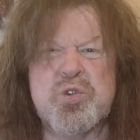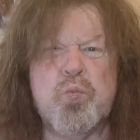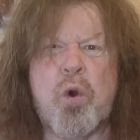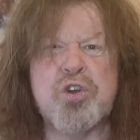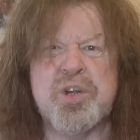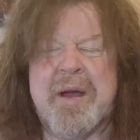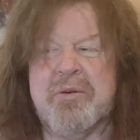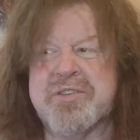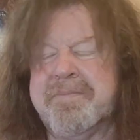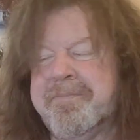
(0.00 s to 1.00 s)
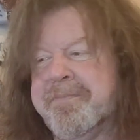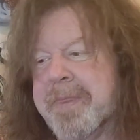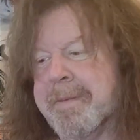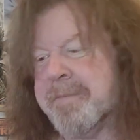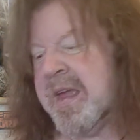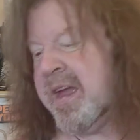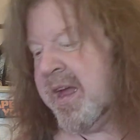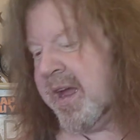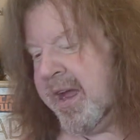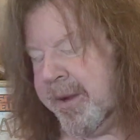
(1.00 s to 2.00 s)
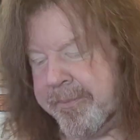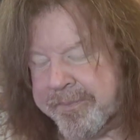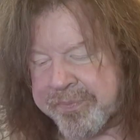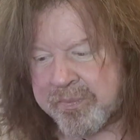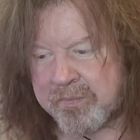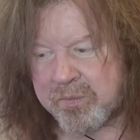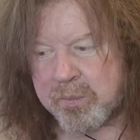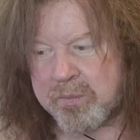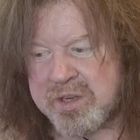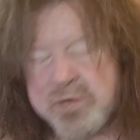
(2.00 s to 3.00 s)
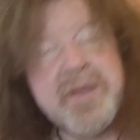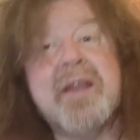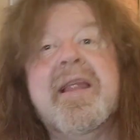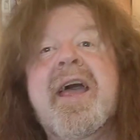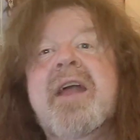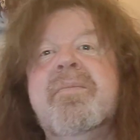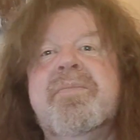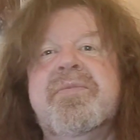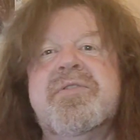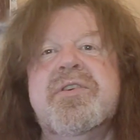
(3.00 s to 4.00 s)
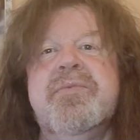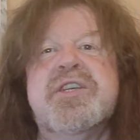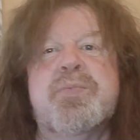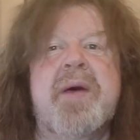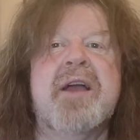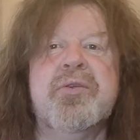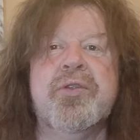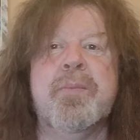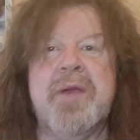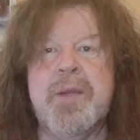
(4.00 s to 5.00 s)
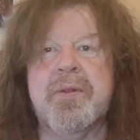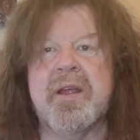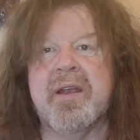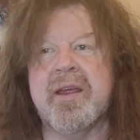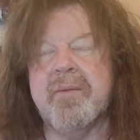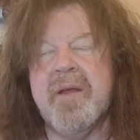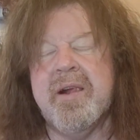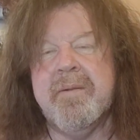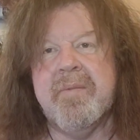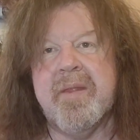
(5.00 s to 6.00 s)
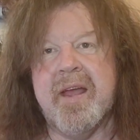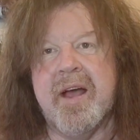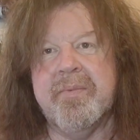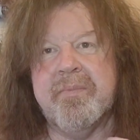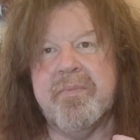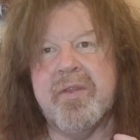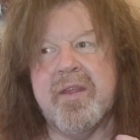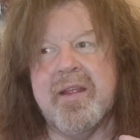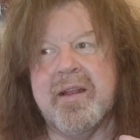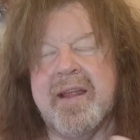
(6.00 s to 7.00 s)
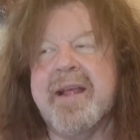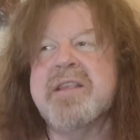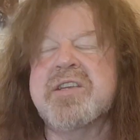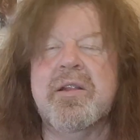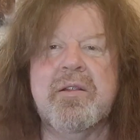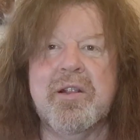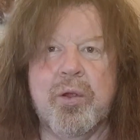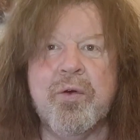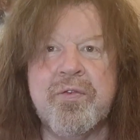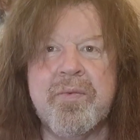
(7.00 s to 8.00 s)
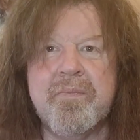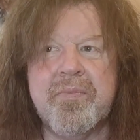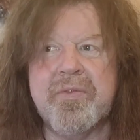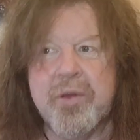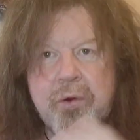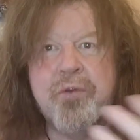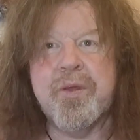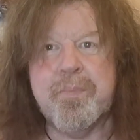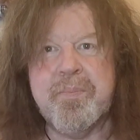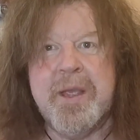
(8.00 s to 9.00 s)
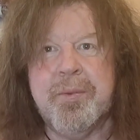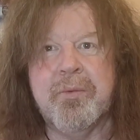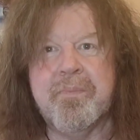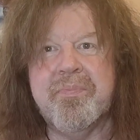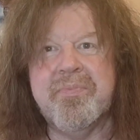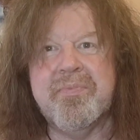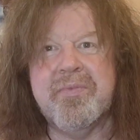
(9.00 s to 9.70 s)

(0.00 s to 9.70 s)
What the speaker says: Just wash them out. So he'll learn to respect other people and learn to love the other people